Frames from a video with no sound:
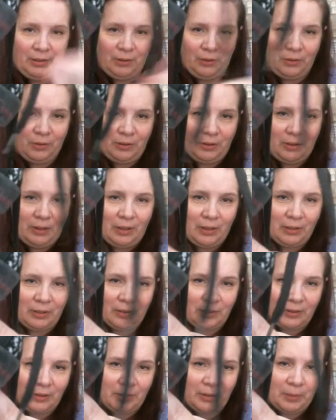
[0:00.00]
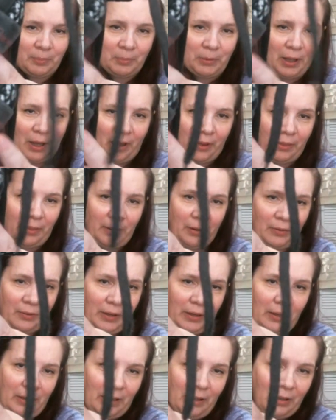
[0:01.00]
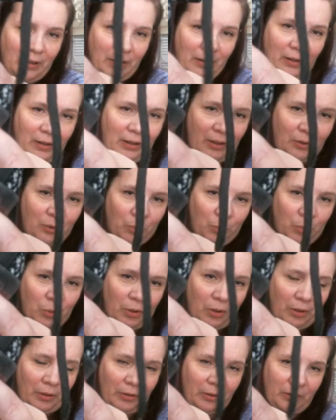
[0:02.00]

You can see the Slipknot thing right here is worn.